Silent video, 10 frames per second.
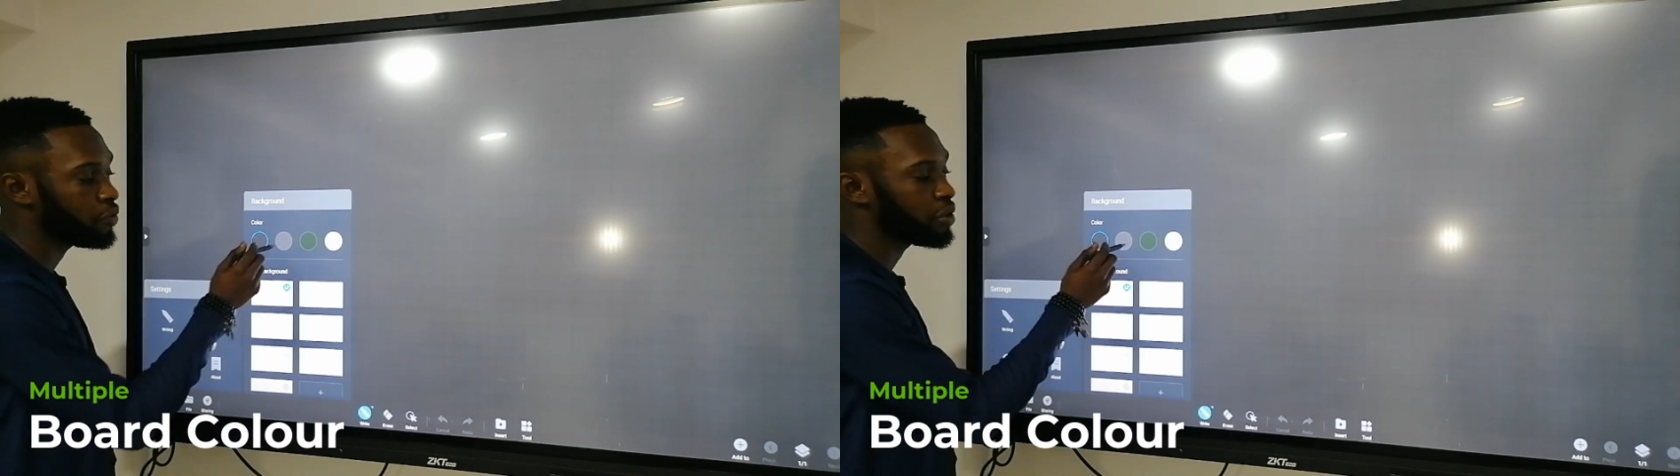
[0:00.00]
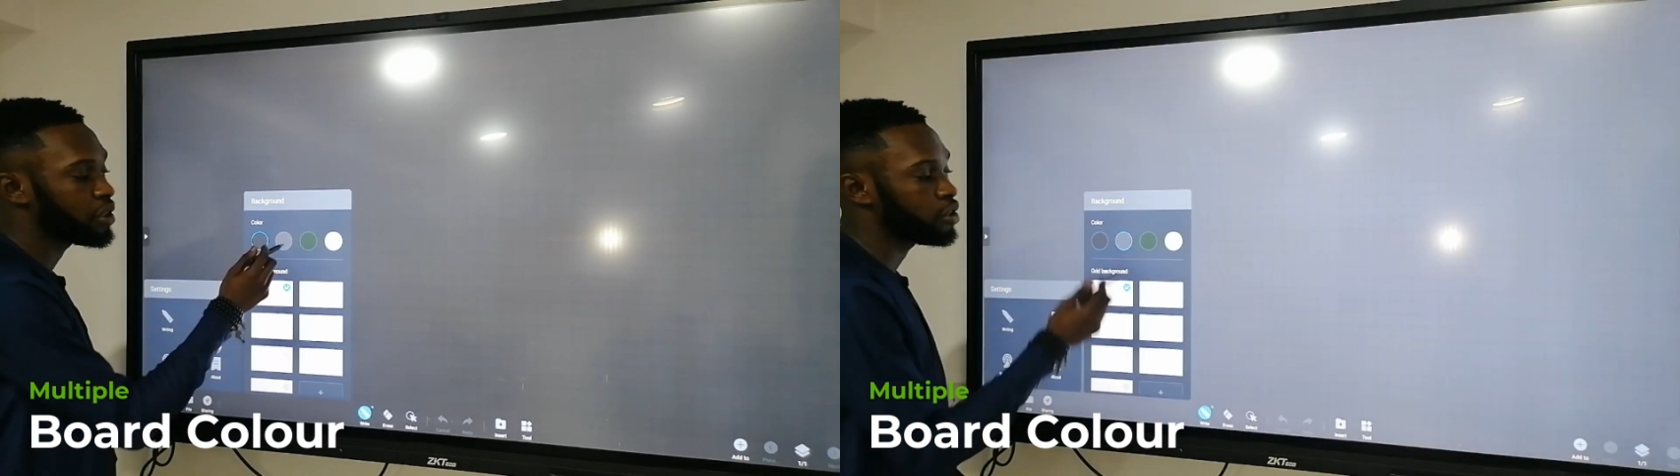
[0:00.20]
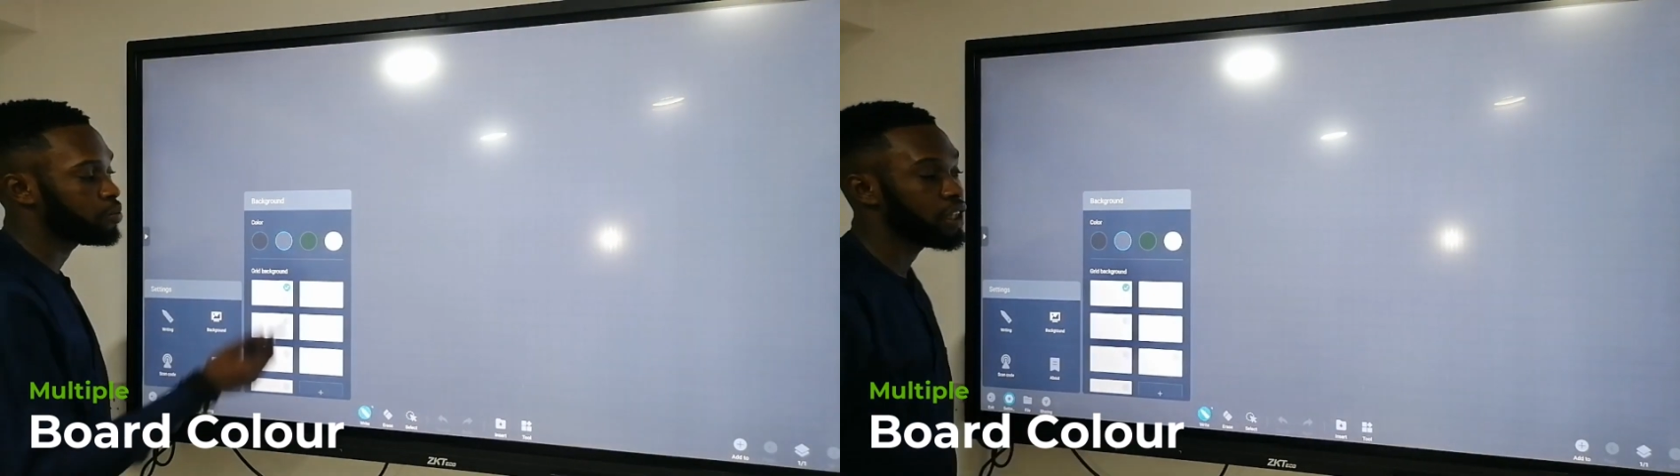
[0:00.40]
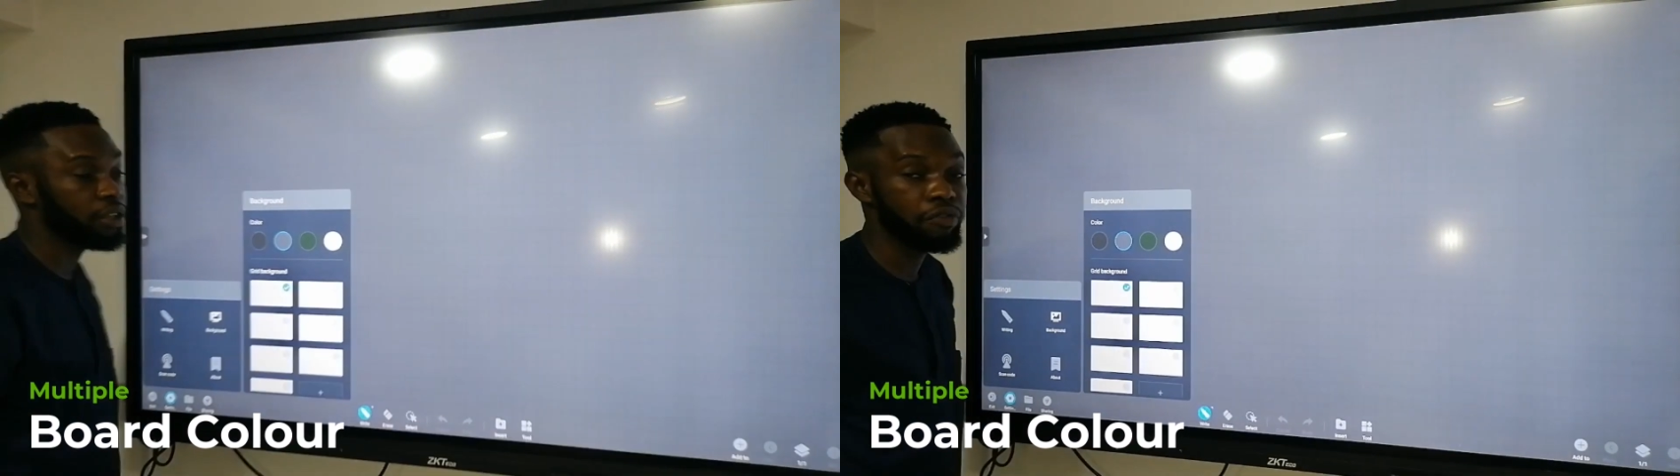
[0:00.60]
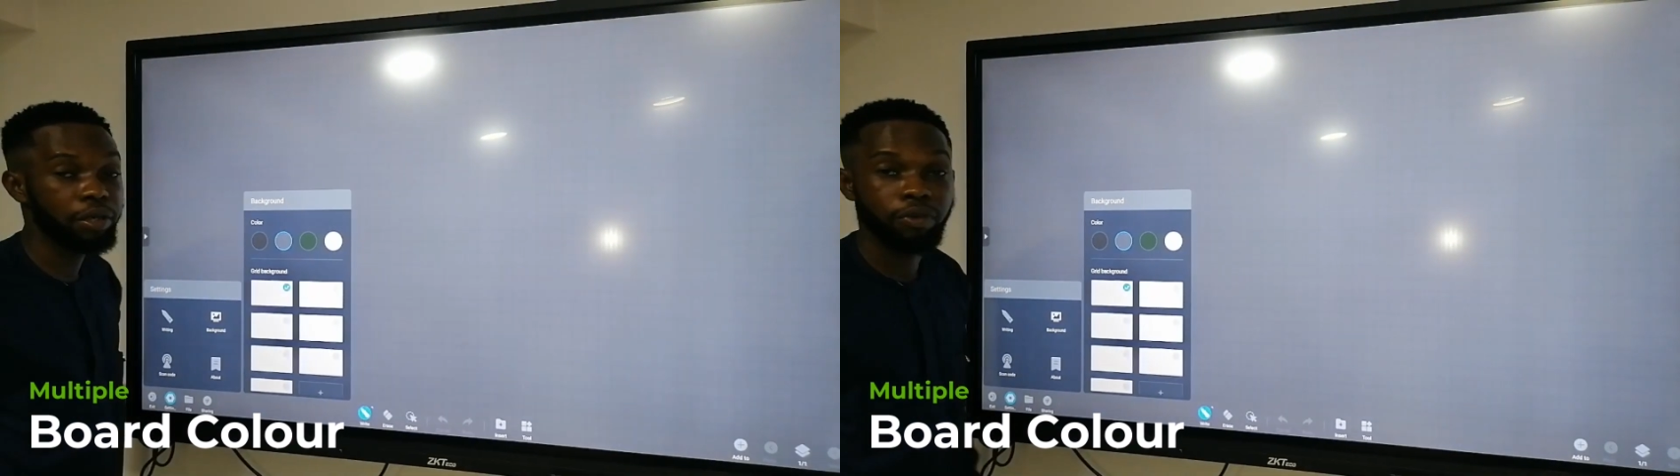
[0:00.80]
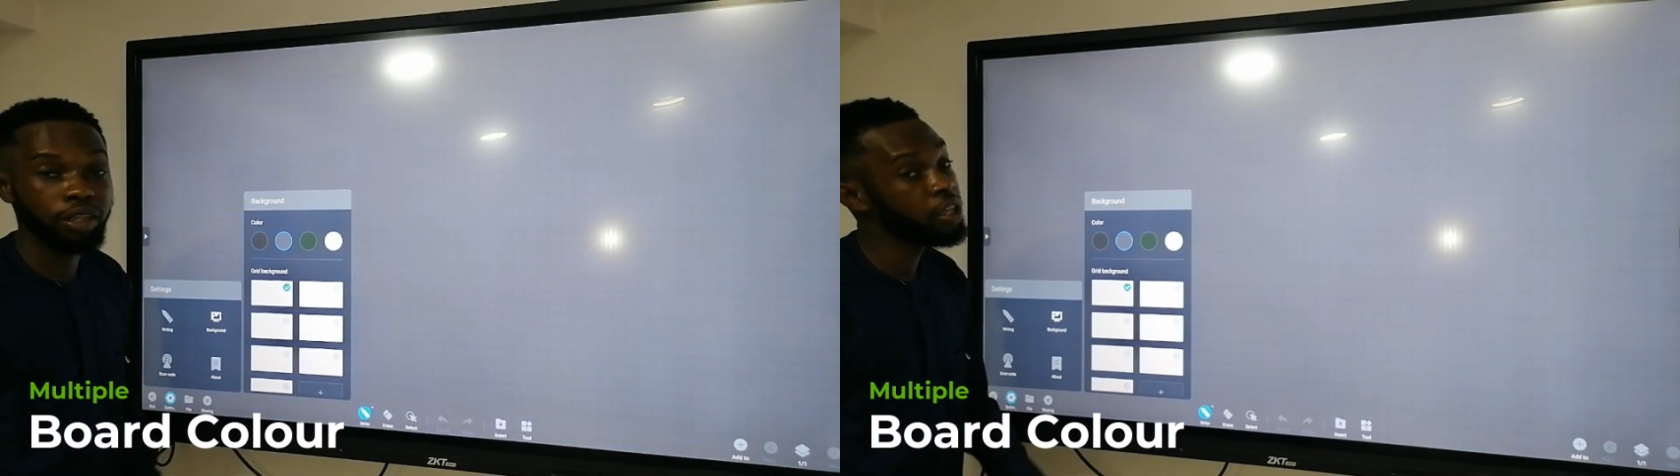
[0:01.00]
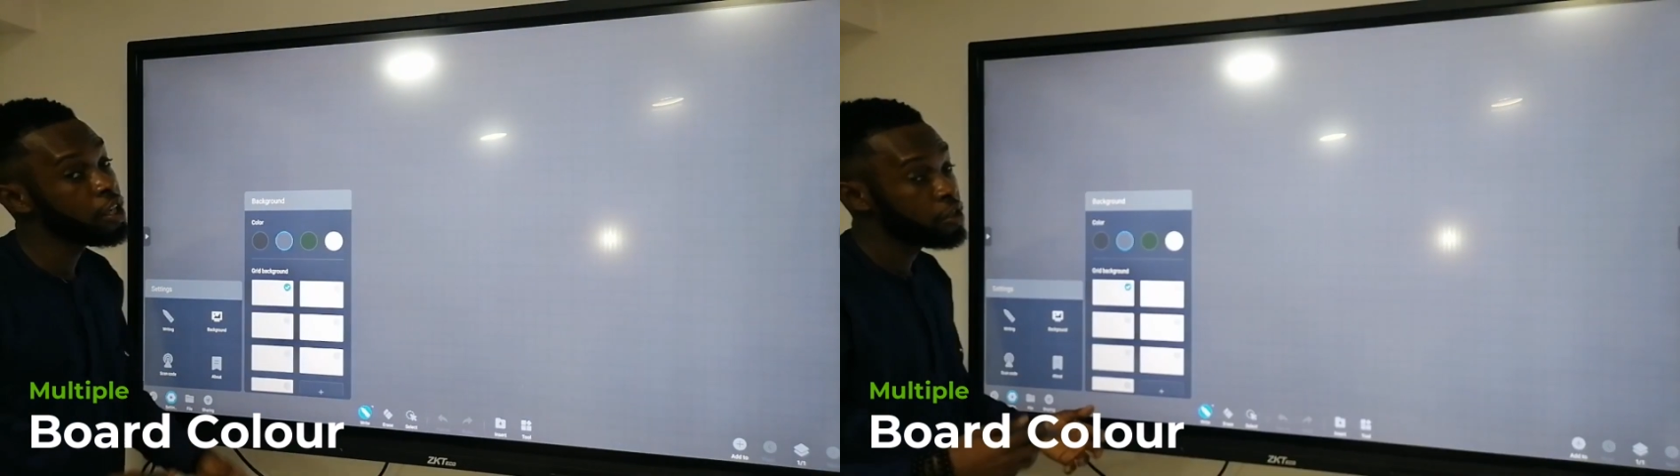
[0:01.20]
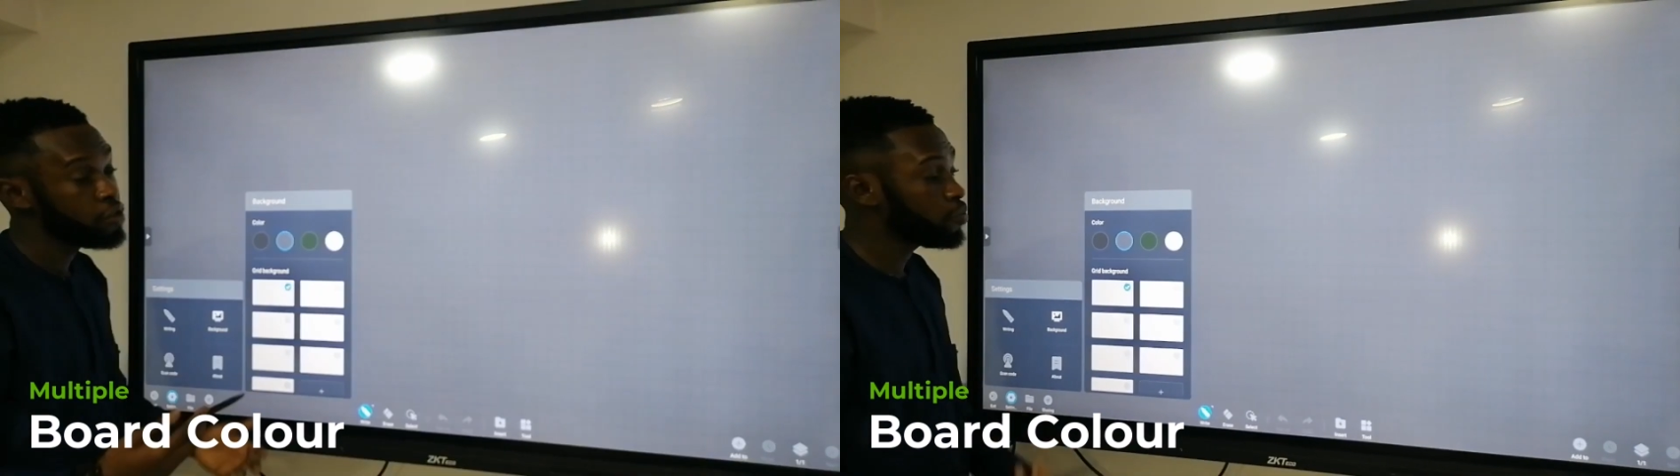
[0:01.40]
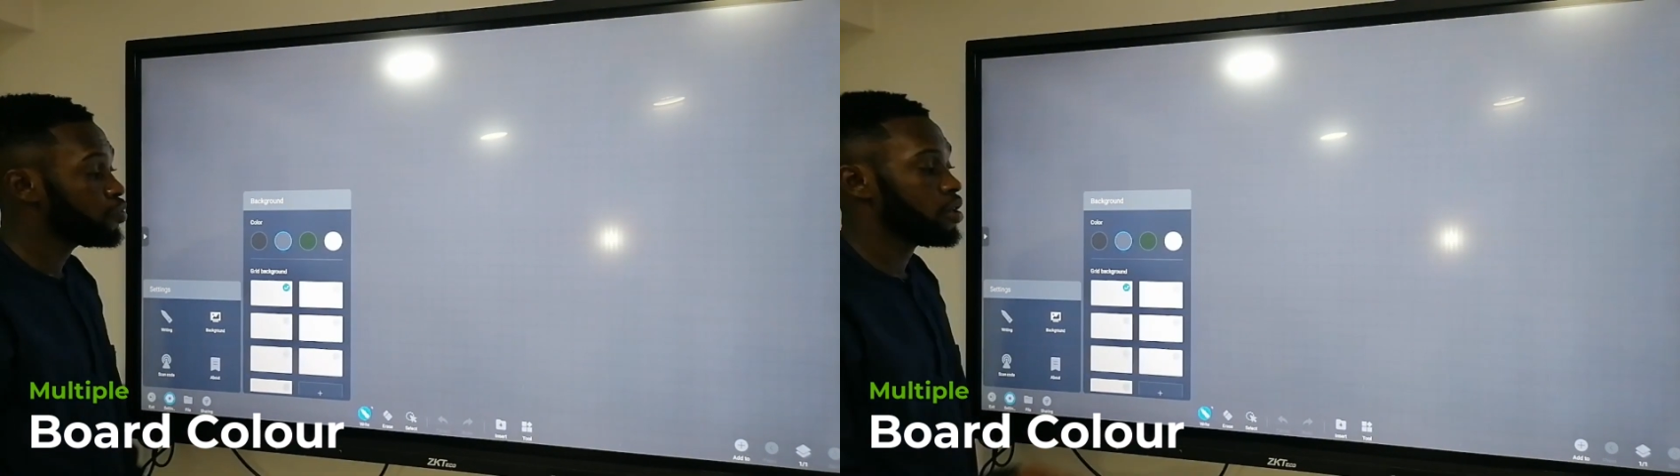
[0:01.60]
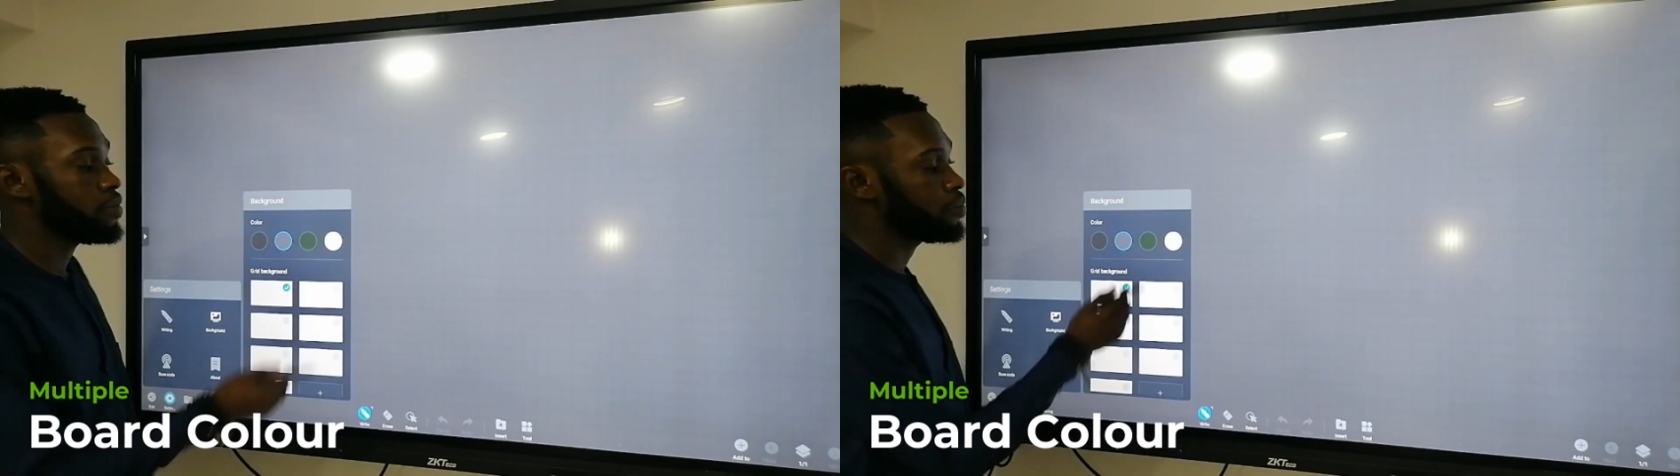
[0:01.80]
We want it to be a gray board,
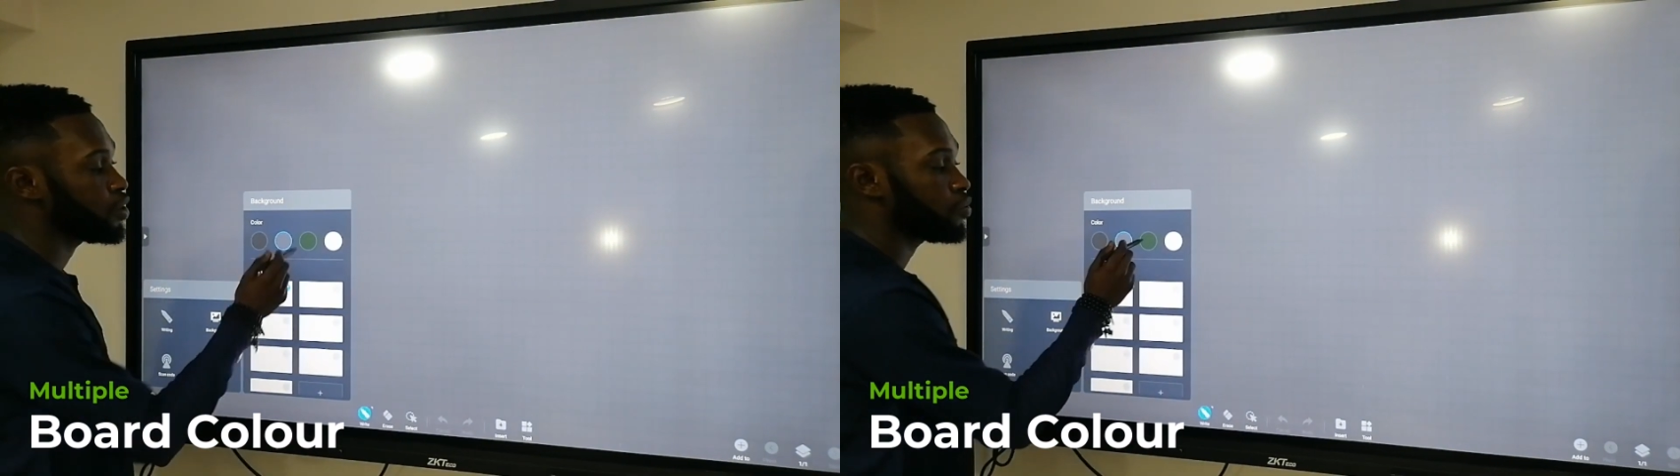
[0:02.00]
no problem.